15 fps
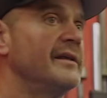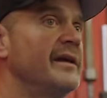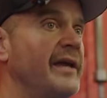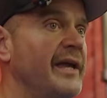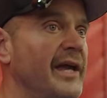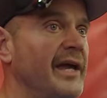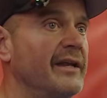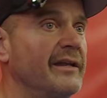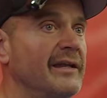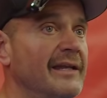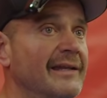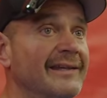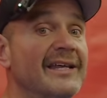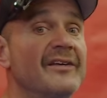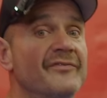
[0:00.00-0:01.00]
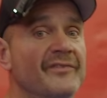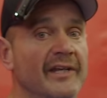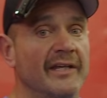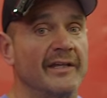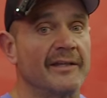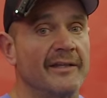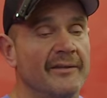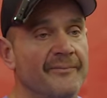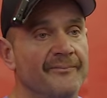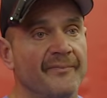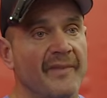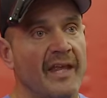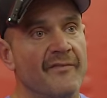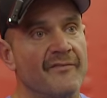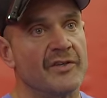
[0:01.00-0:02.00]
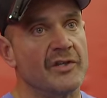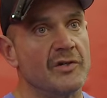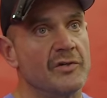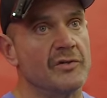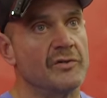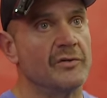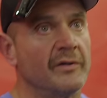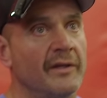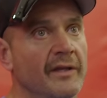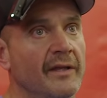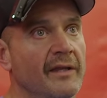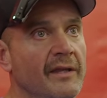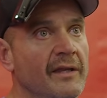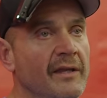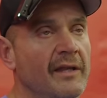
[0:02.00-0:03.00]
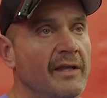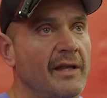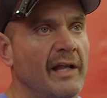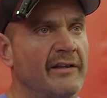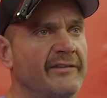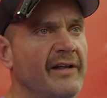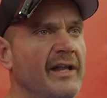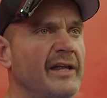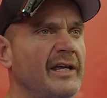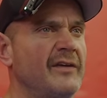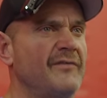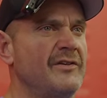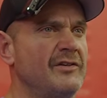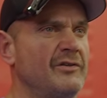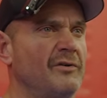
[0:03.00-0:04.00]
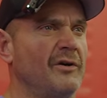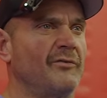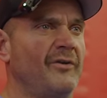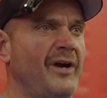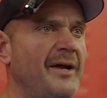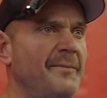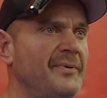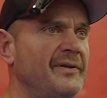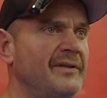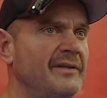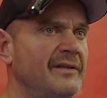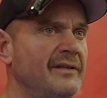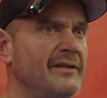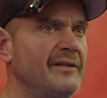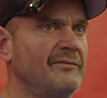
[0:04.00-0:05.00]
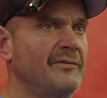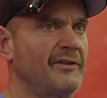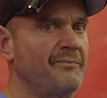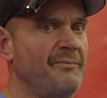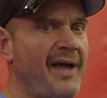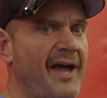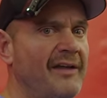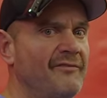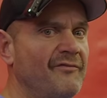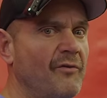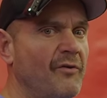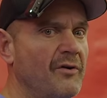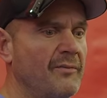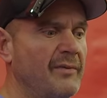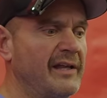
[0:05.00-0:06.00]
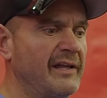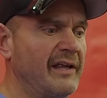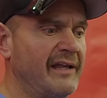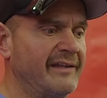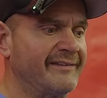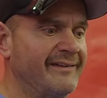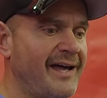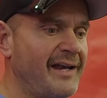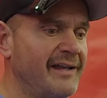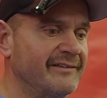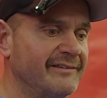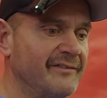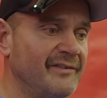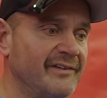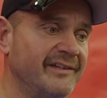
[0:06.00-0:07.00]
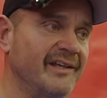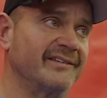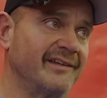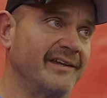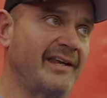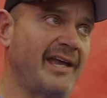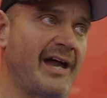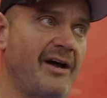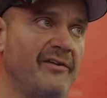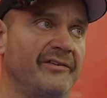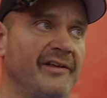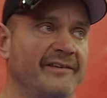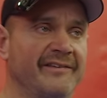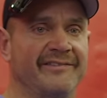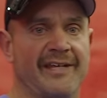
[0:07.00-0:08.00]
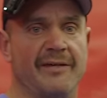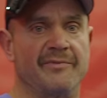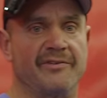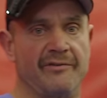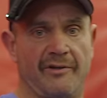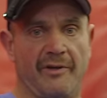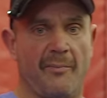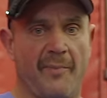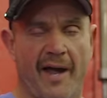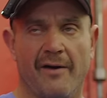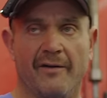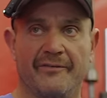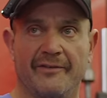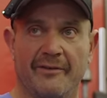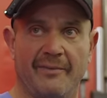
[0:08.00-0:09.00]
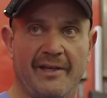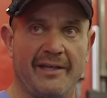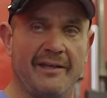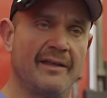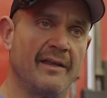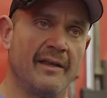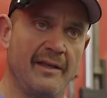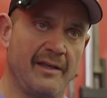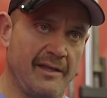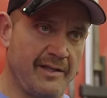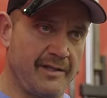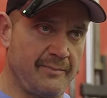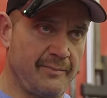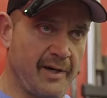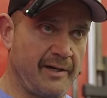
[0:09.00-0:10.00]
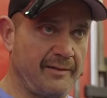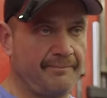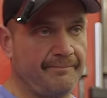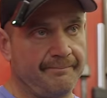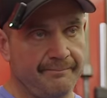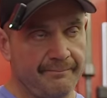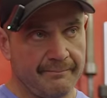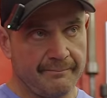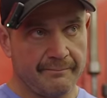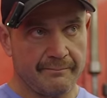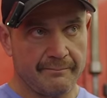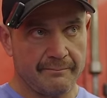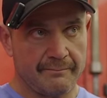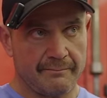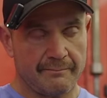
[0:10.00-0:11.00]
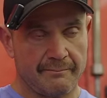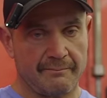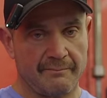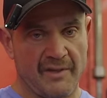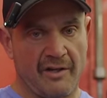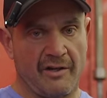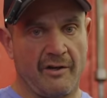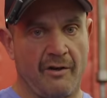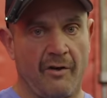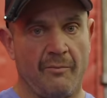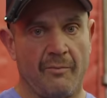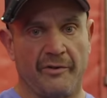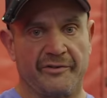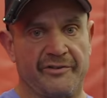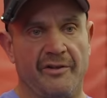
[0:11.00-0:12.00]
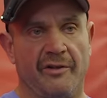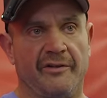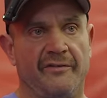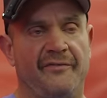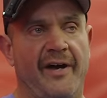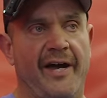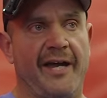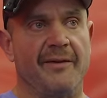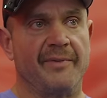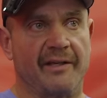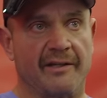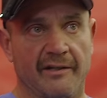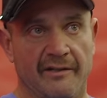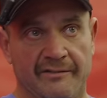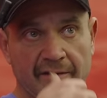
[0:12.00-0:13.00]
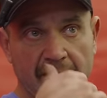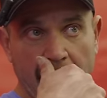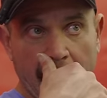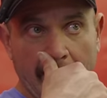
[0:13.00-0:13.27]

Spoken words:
And in lifting, it's not like if you do a rep with bad form, it's not as if it doesn't count. It's not the same as doing a powerlifting meet, but you can almost nullify it because